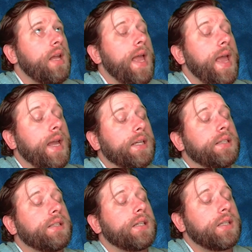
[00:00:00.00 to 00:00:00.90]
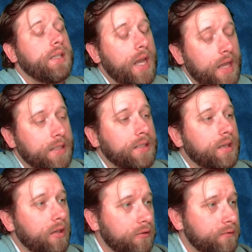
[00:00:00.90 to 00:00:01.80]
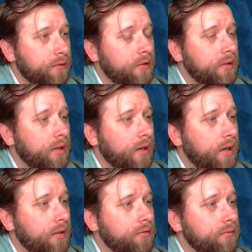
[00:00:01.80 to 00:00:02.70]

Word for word: extensive uh,